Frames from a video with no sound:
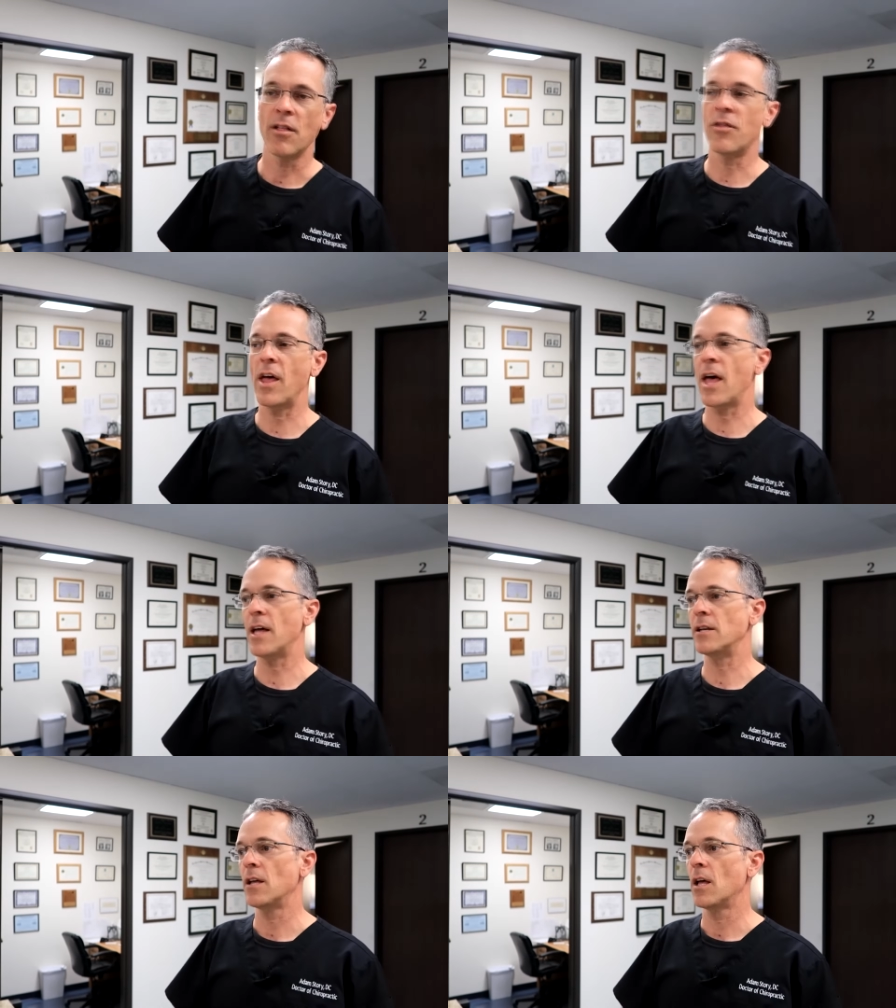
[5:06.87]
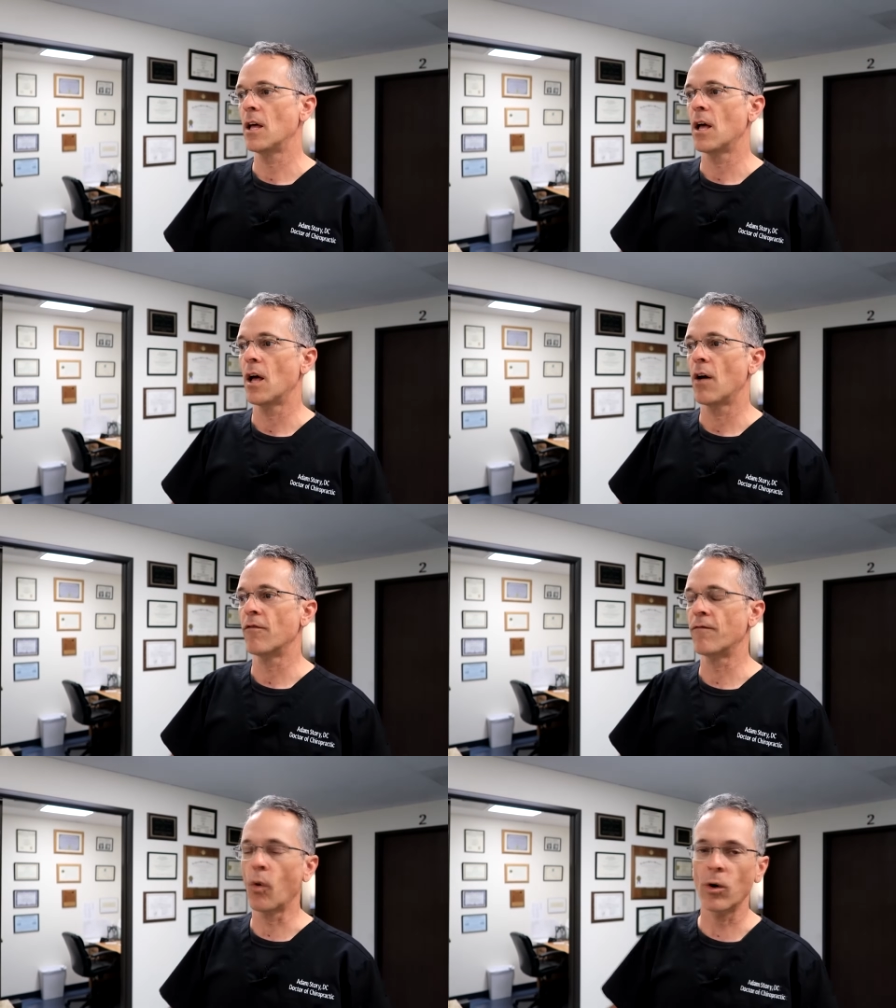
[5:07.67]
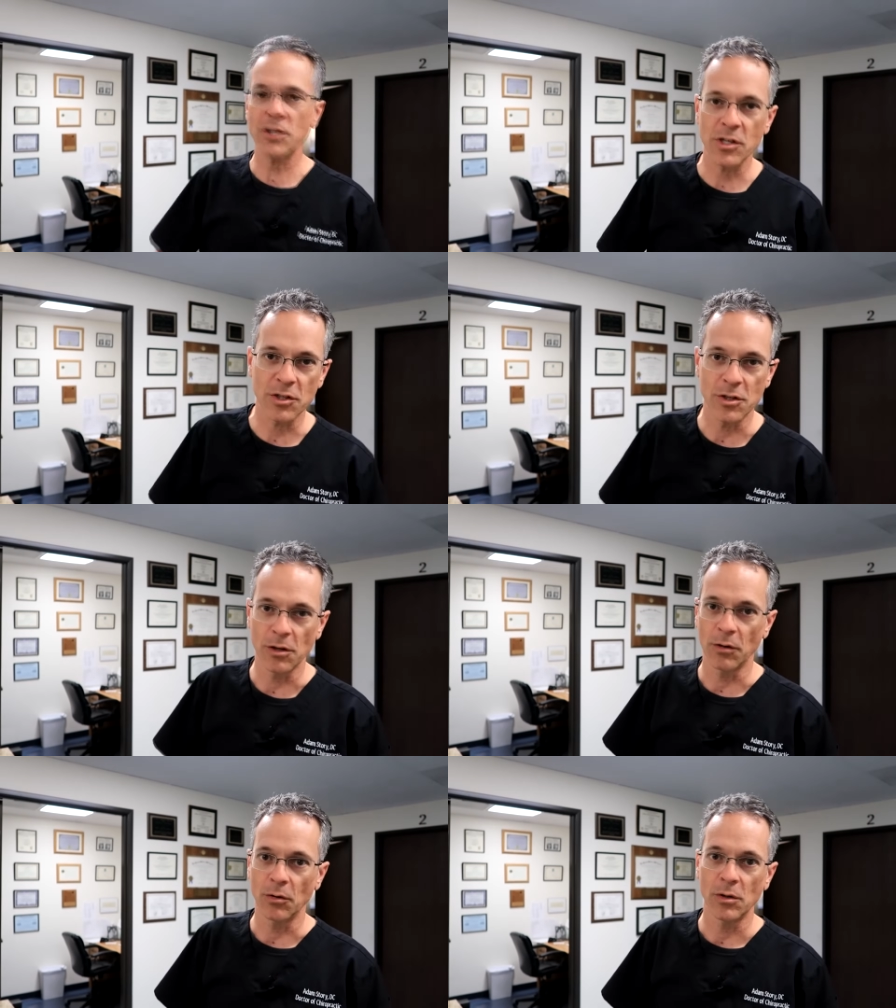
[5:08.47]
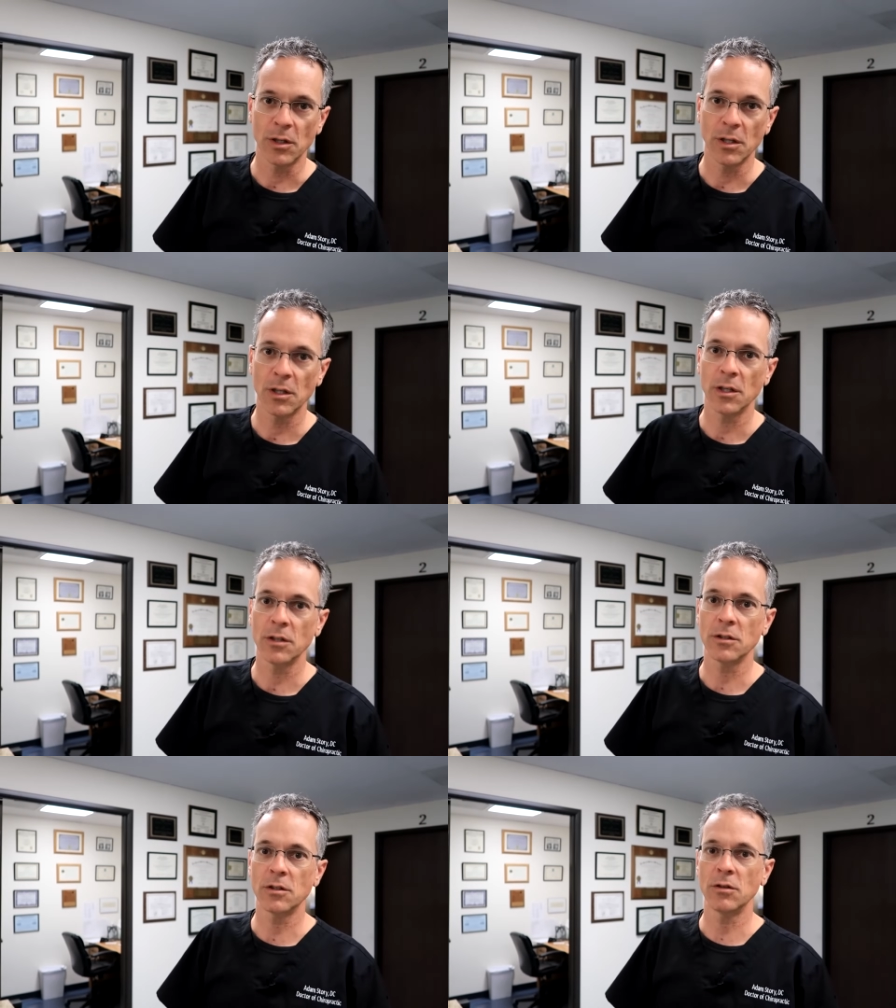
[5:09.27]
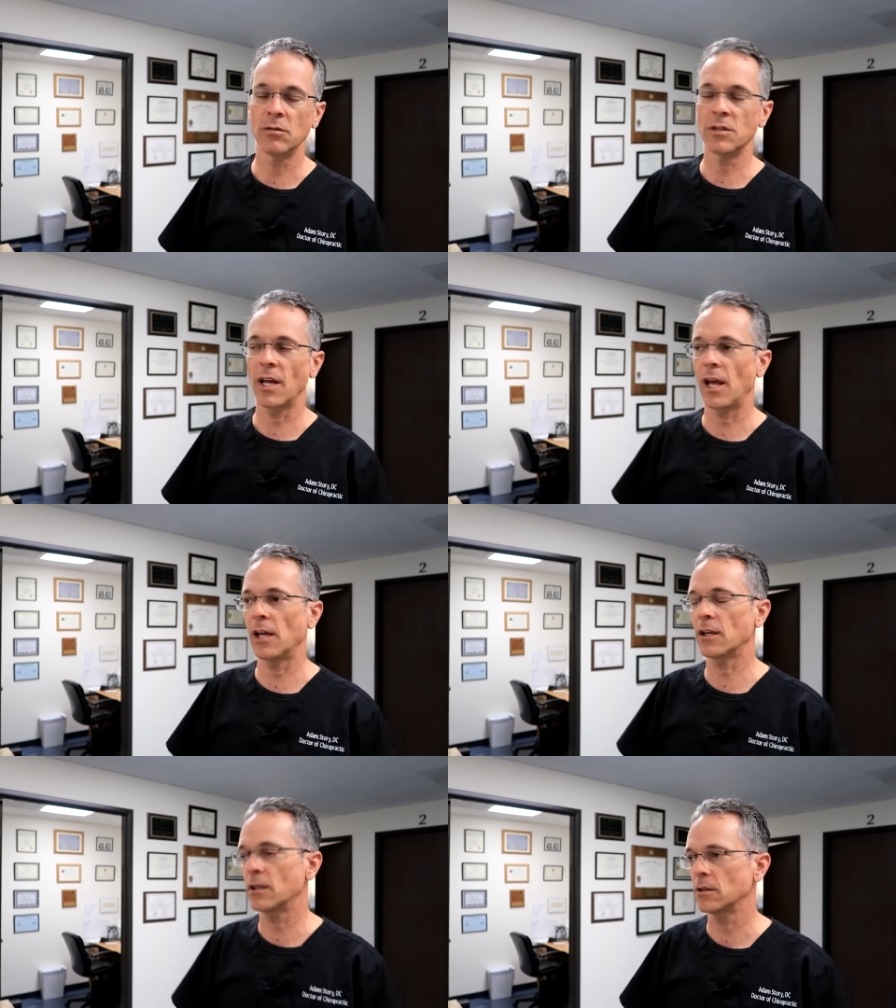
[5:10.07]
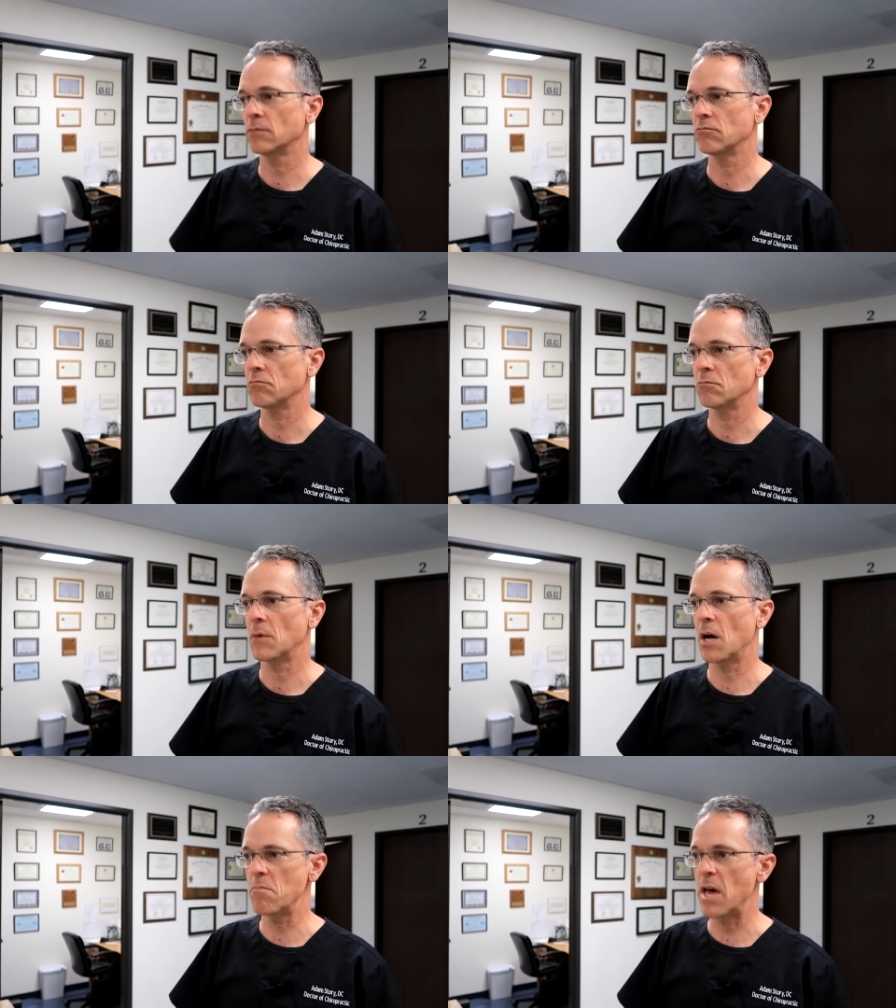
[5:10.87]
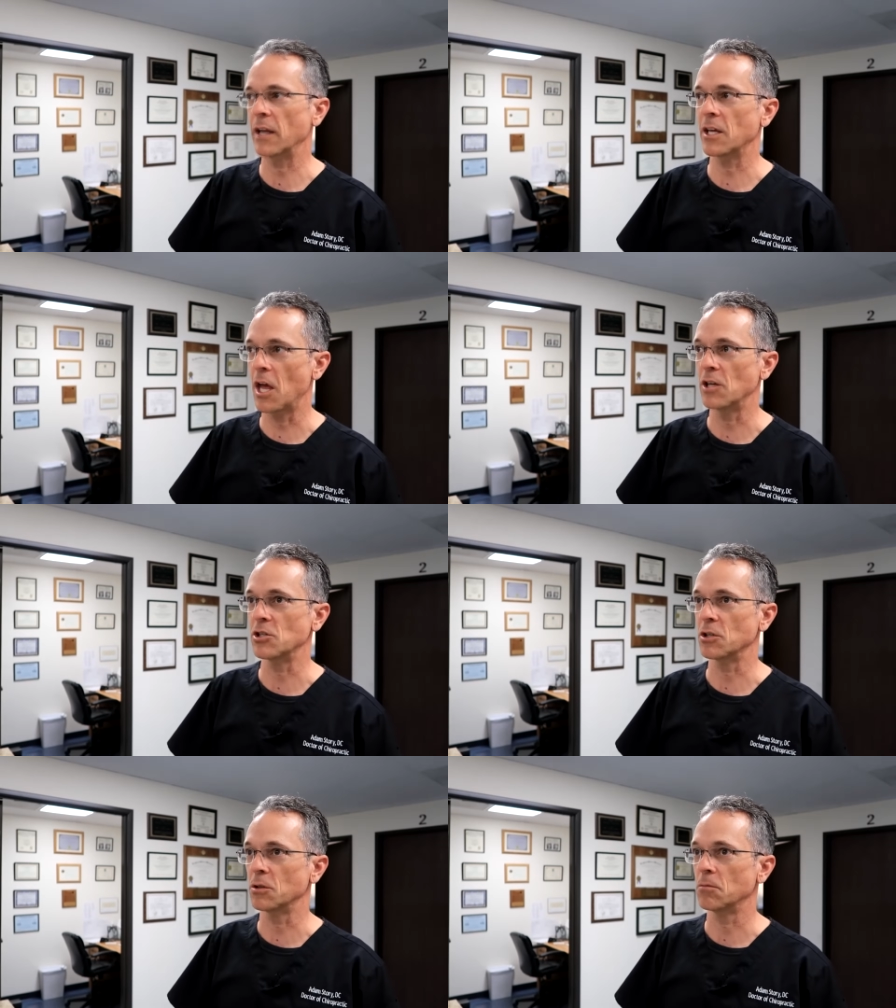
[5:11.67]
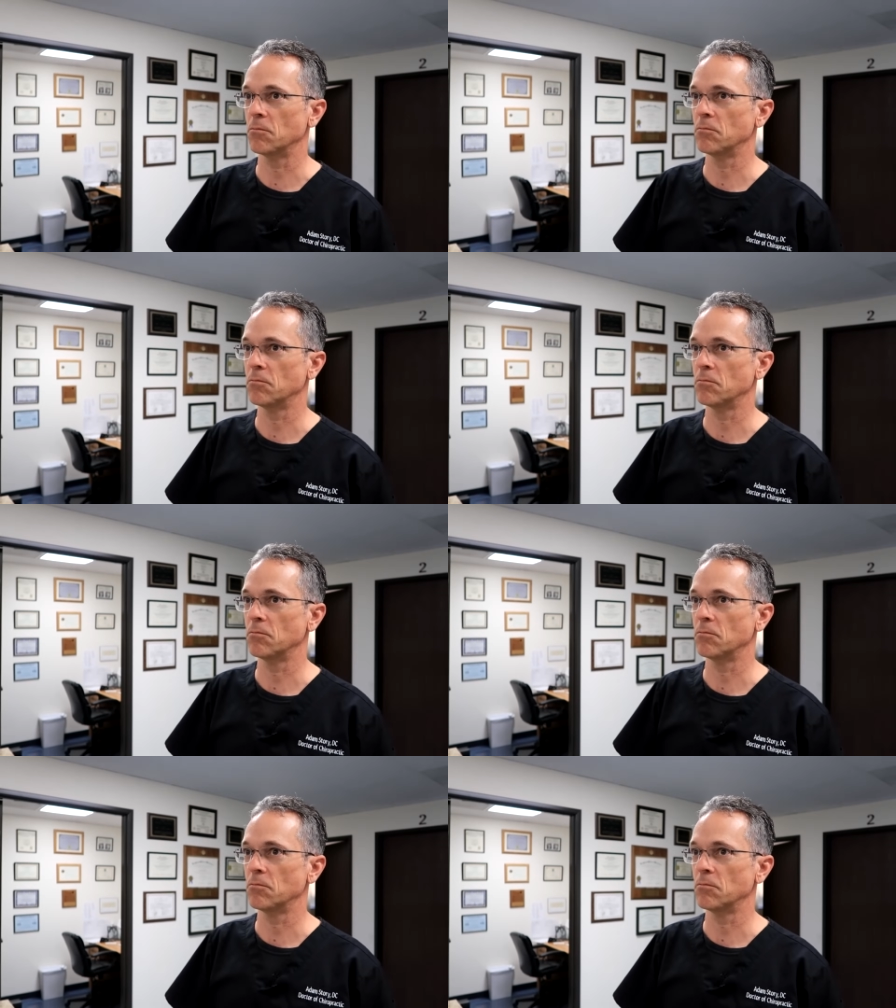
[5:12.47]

that forces you to take a medication?